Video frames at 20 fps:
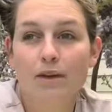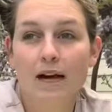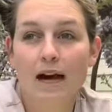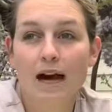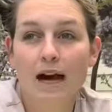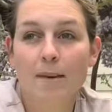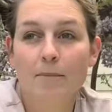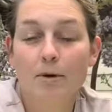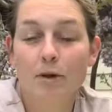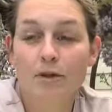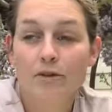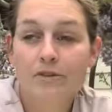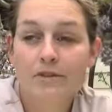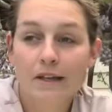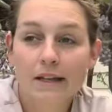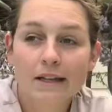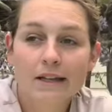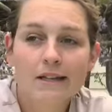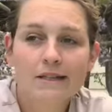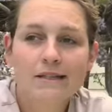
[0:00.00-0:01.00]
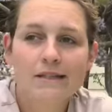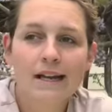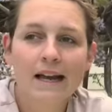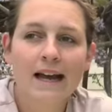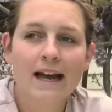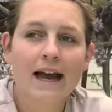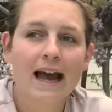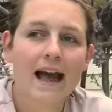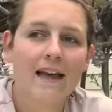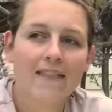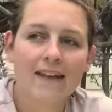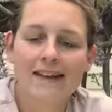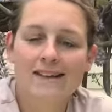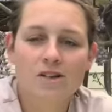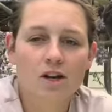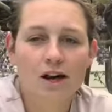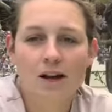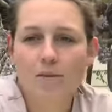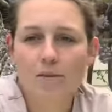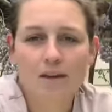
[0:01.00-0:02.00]
gooselings and they
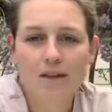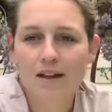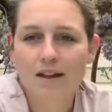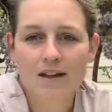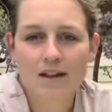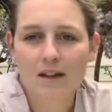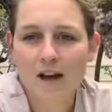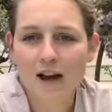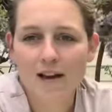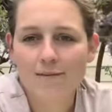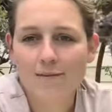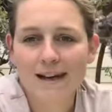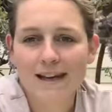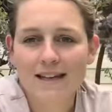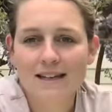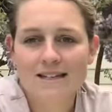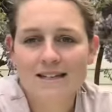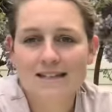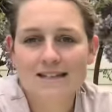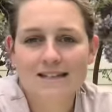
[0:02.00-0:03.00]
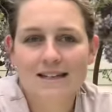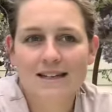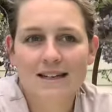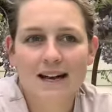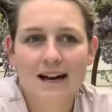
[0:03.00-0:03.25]
died within 9 weeks.